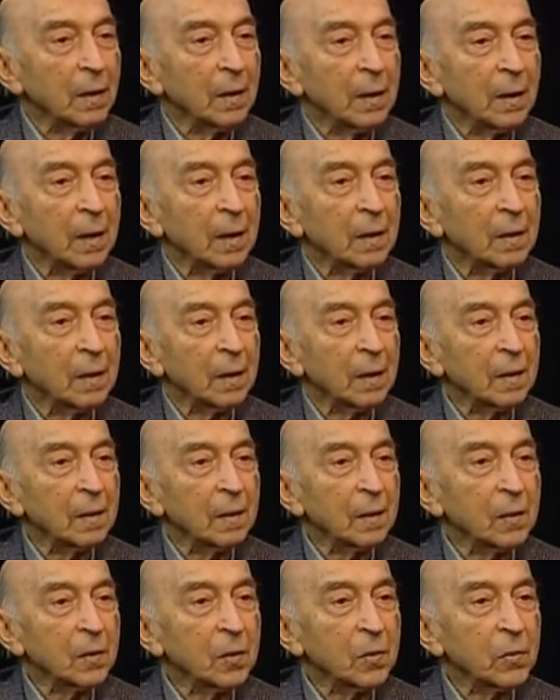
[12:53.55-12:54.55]
And that
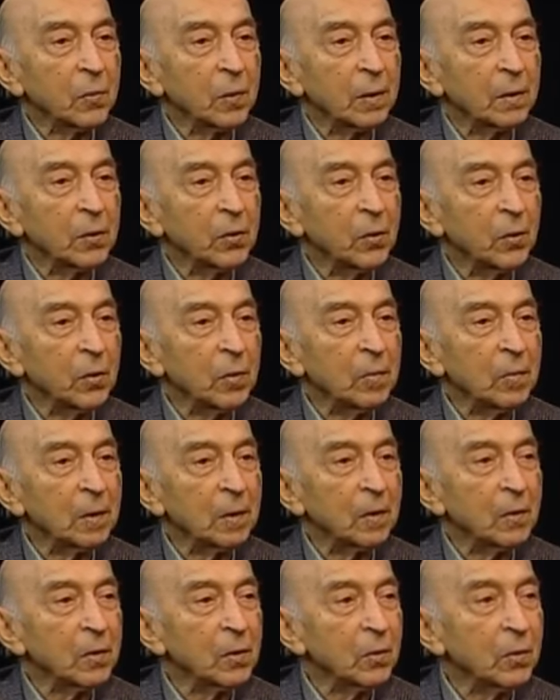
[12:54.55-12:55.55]
is what
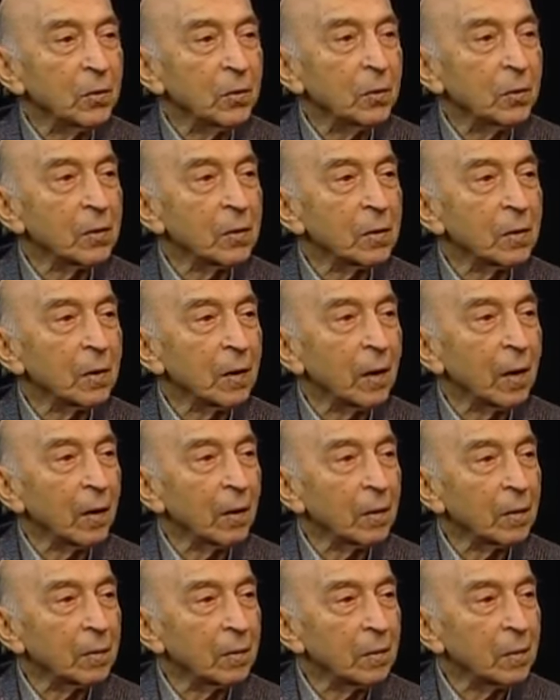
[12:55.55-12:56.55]
humans use
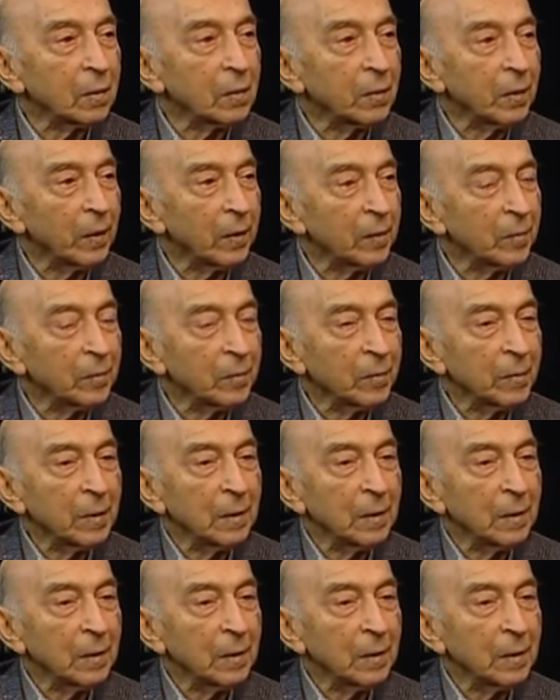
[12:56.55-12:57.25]
all the time.